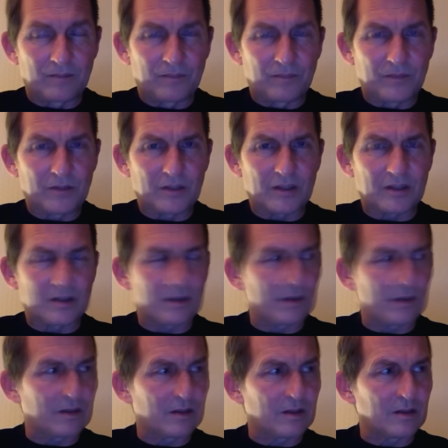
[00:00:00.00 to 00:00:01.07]
you get
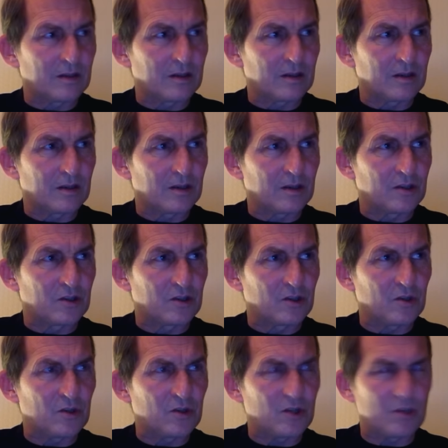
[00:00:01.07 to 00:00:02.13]

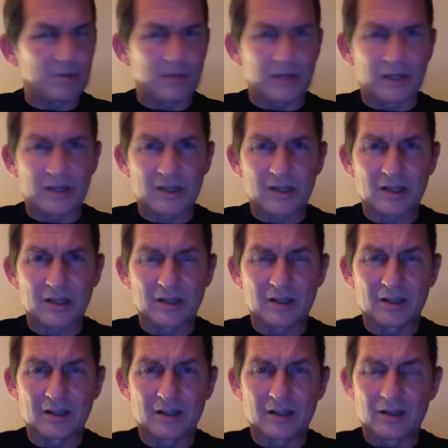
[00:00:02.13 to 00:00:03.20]
two GPs
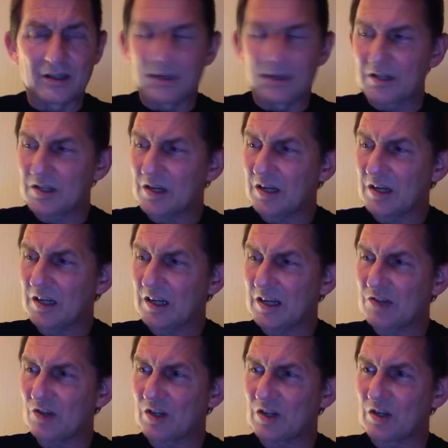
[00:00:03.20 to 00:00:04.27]
and a
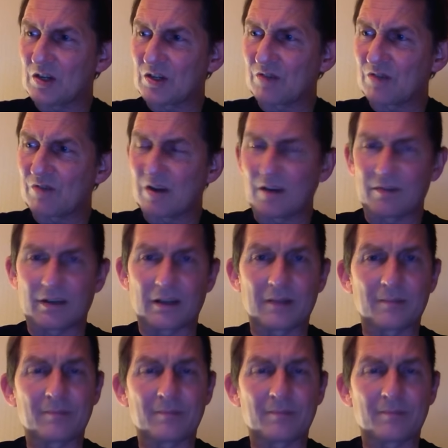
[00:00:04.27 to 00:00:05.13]
psychiatric nurse arriving.